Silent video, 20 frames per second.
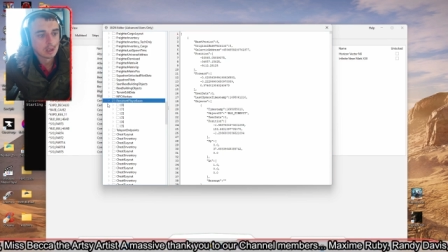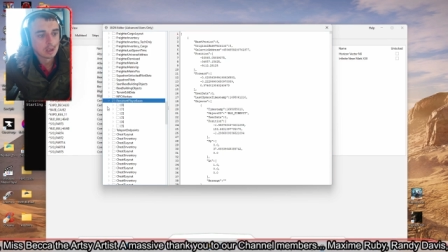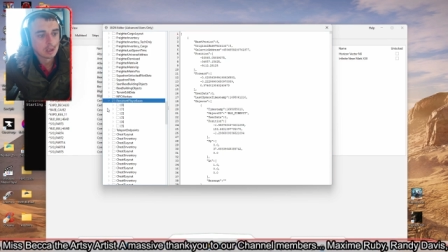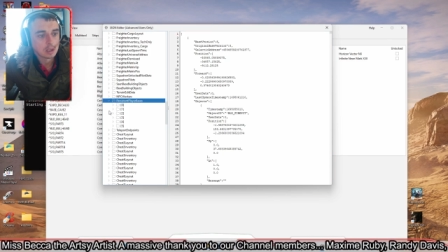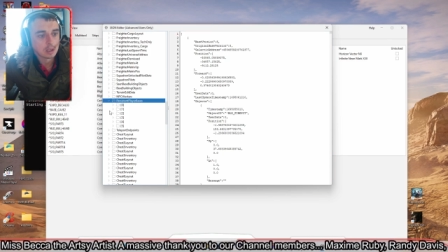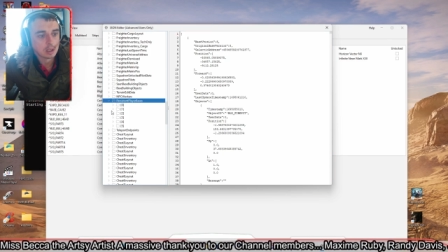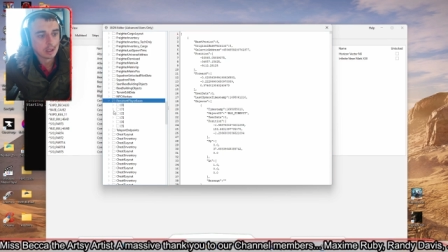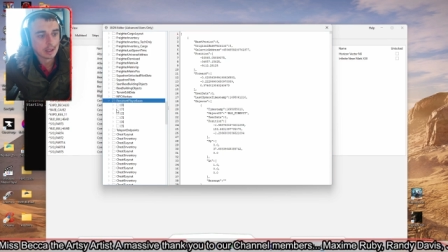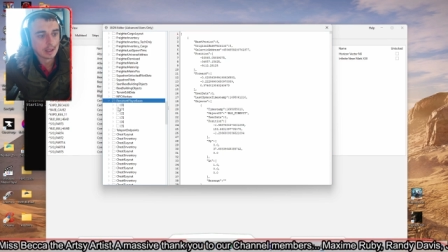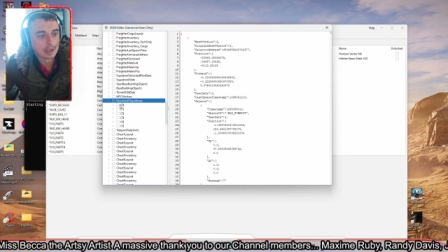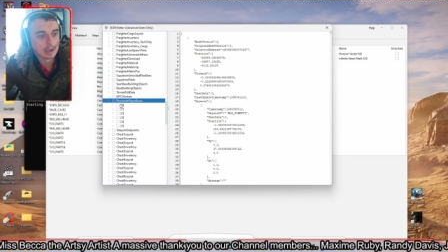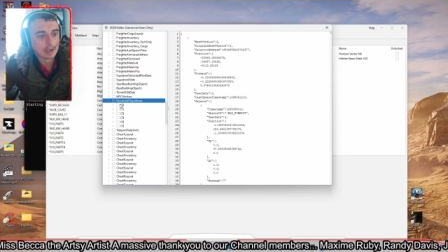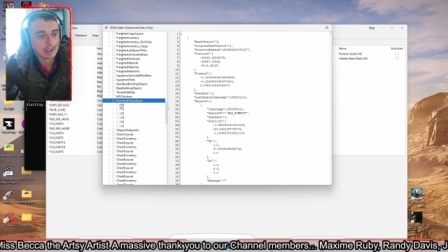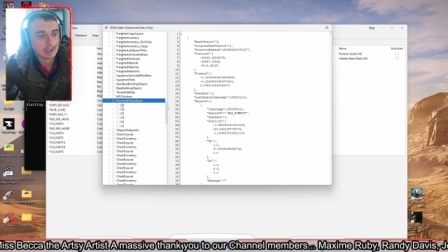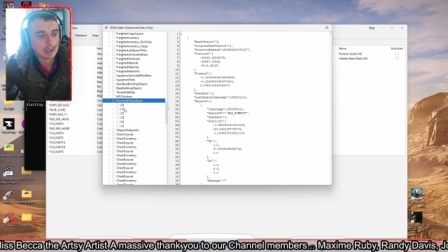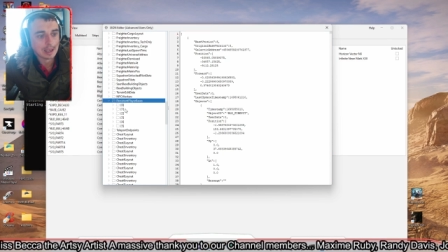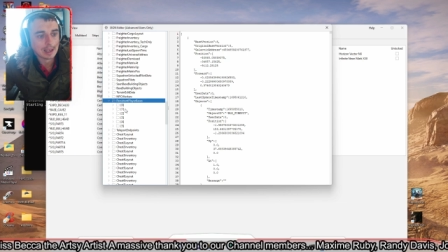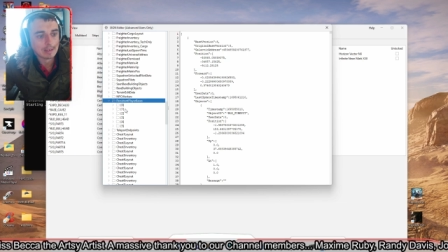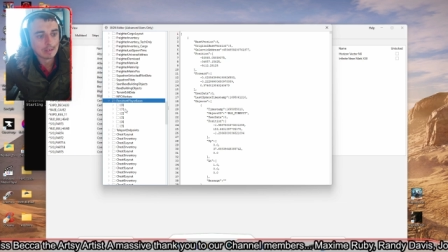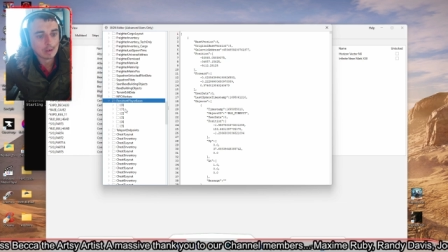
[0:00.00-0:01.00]
click that
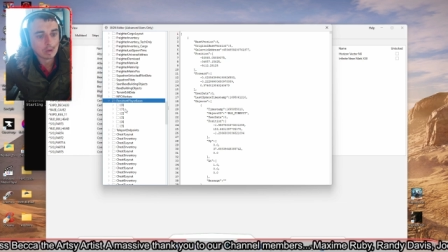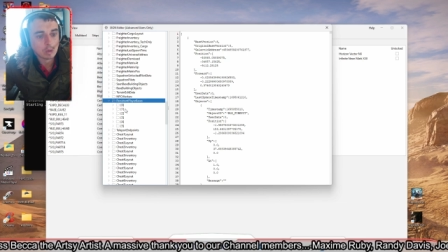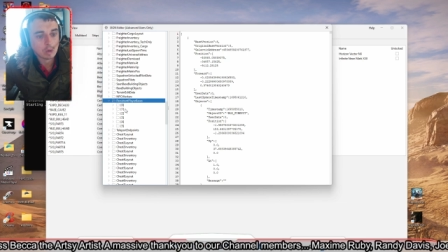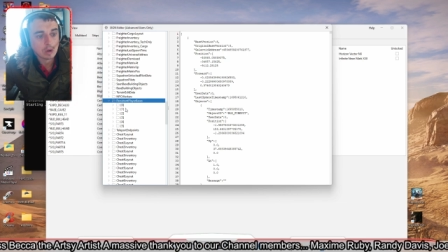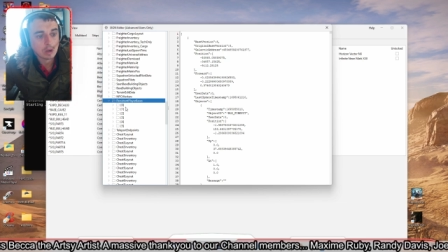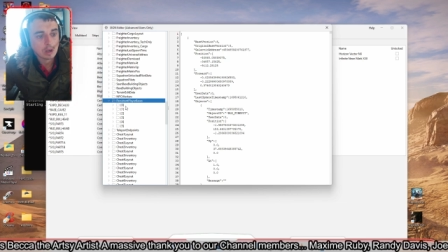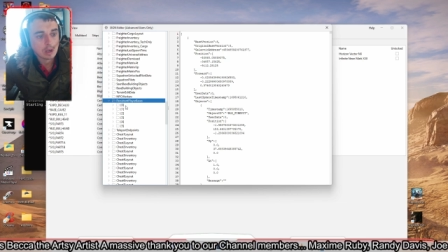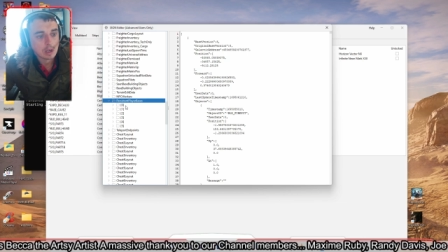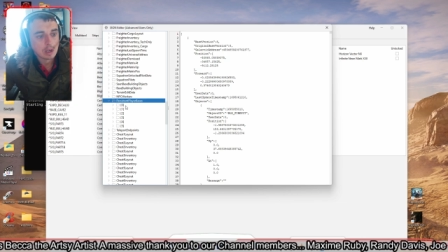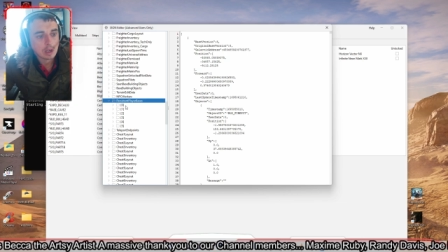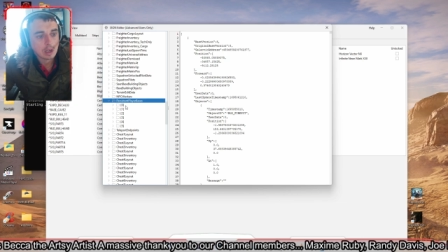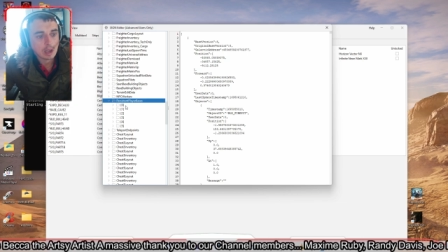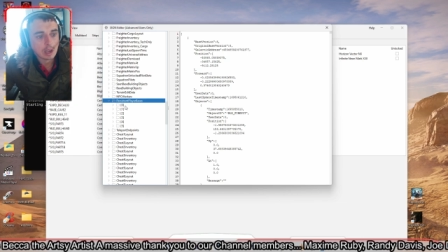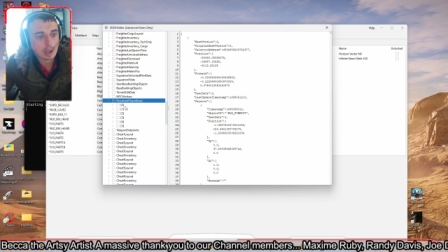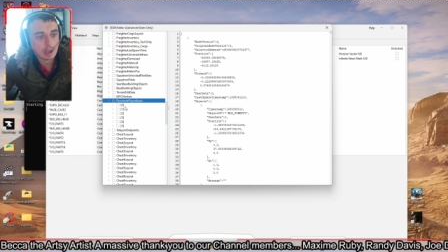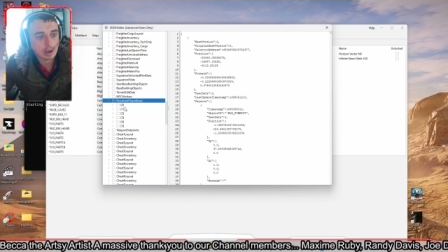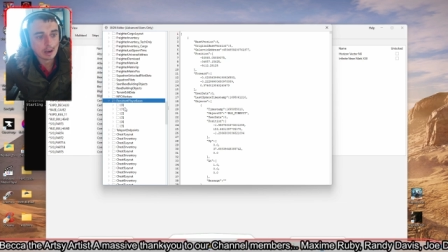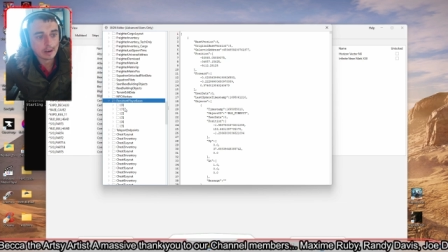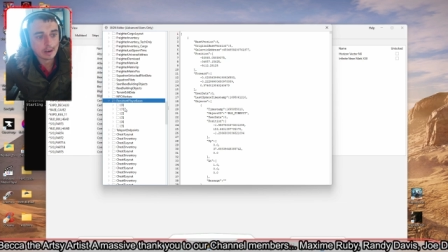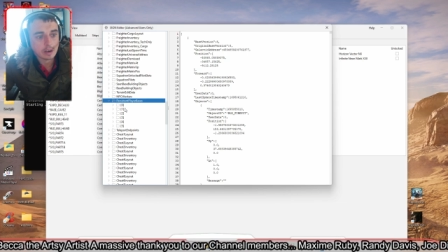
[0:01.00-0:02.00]
little arrow,
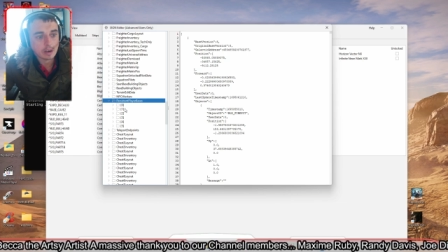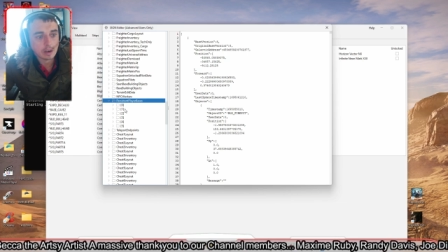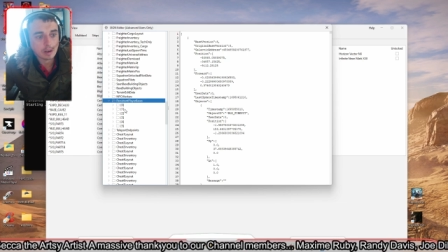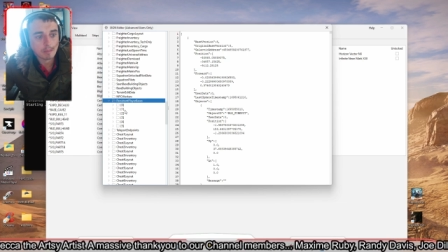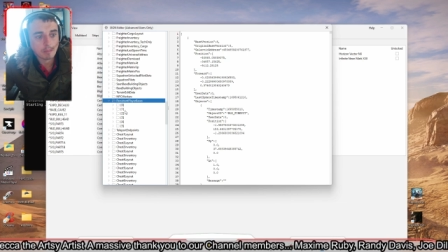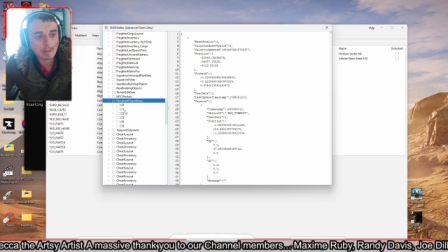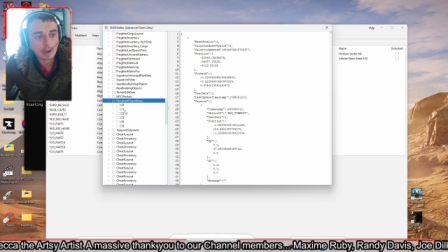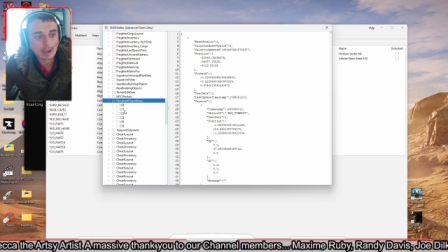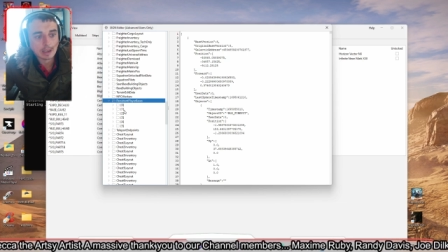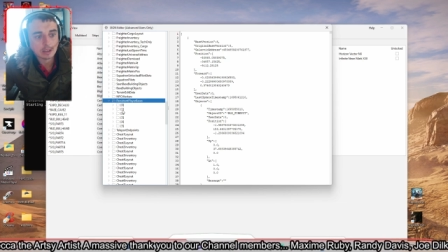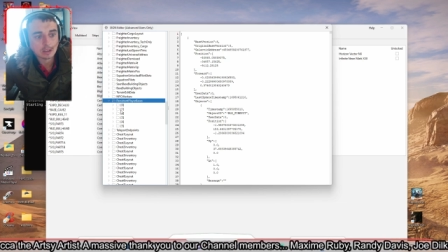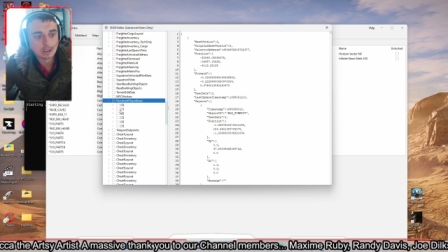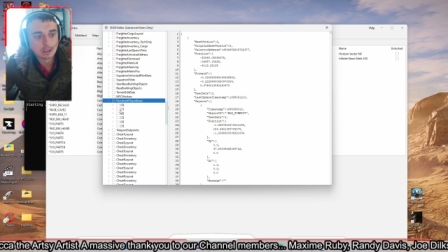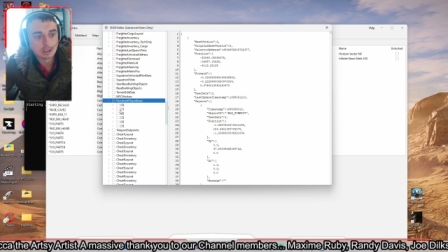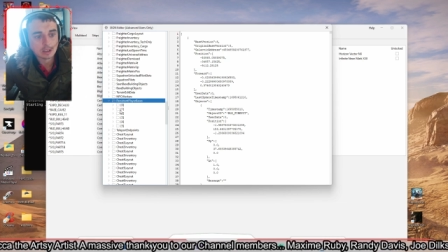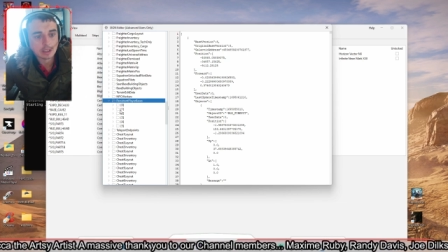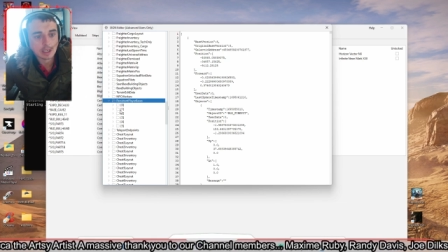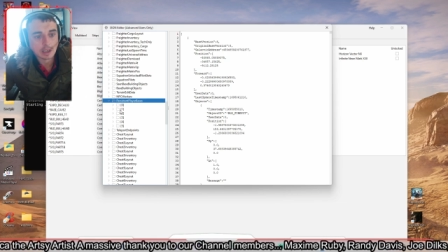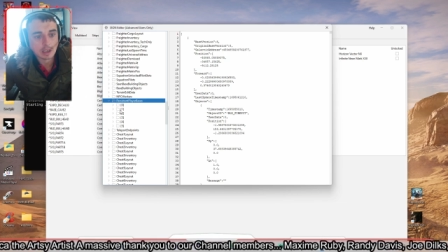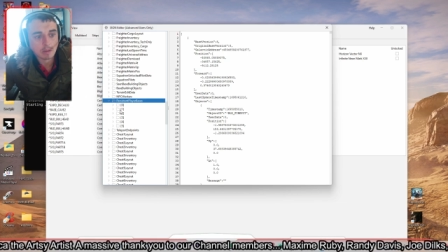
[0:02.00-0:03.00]
and mine's the
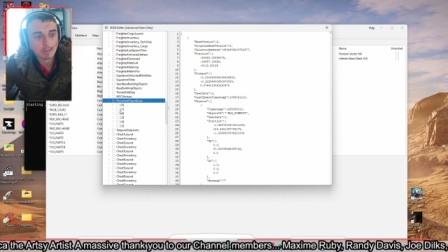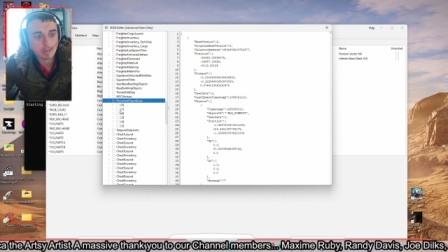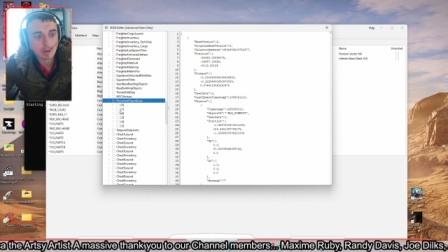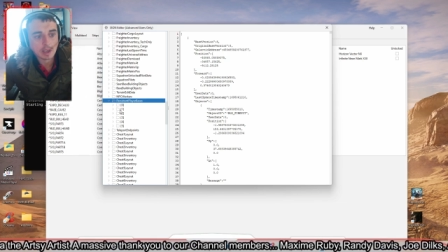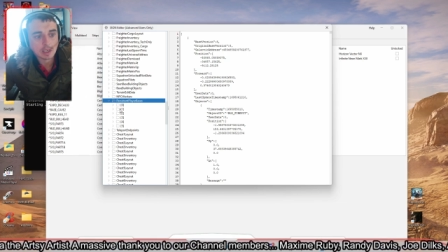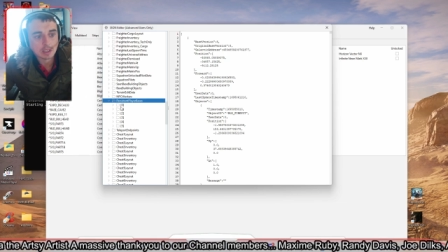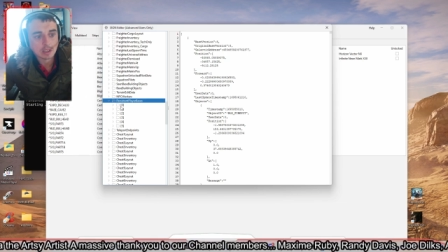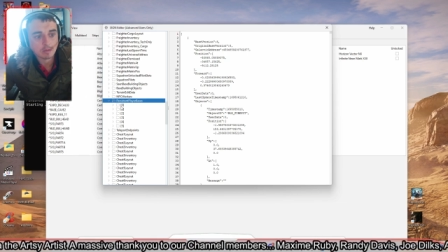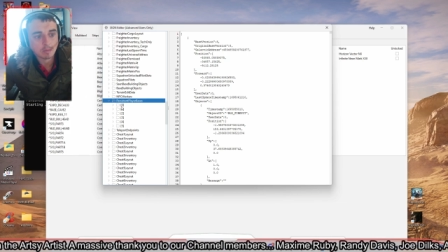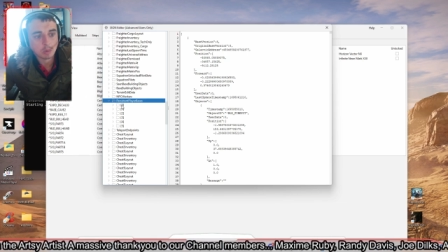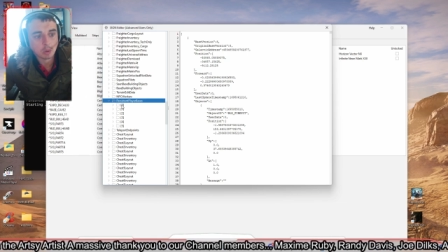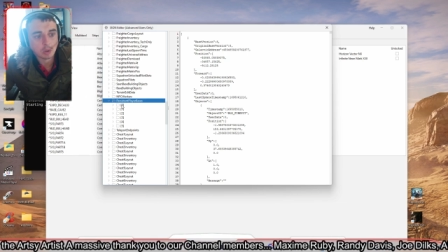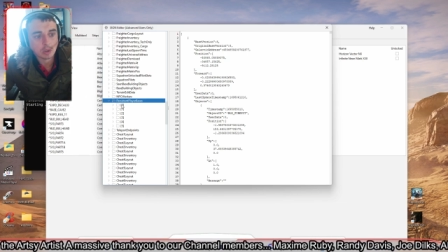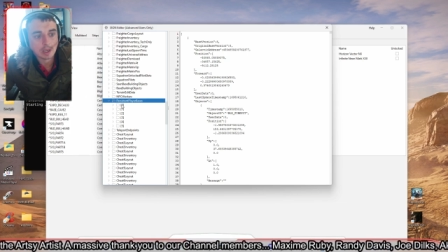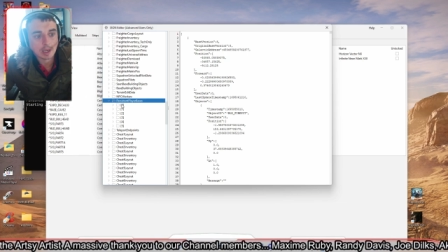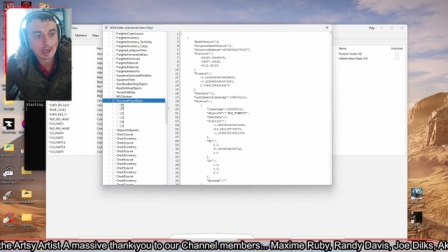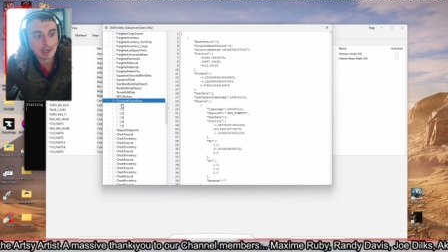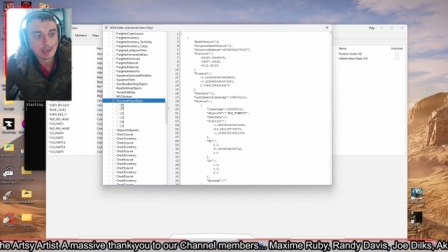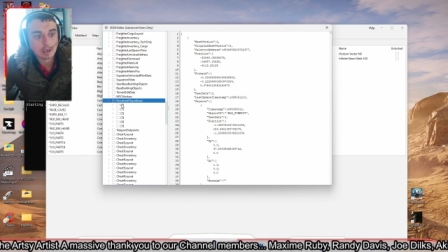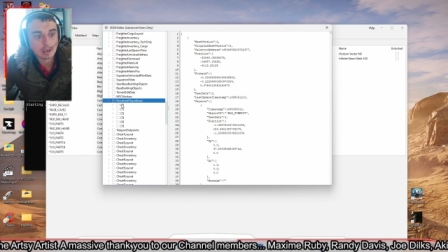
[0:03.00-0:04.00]
second base I've put
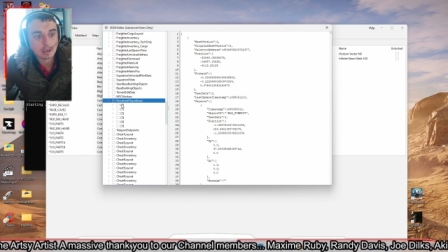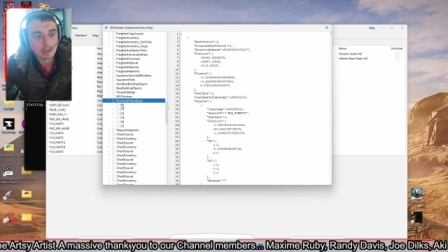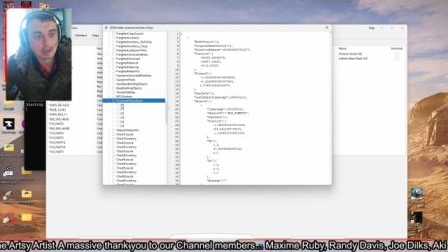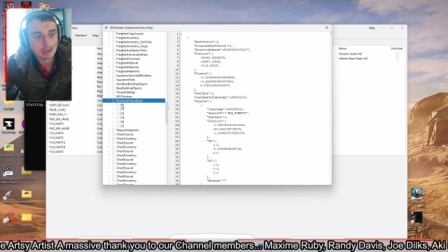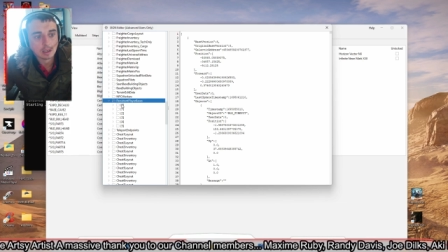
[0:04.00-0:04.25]
down.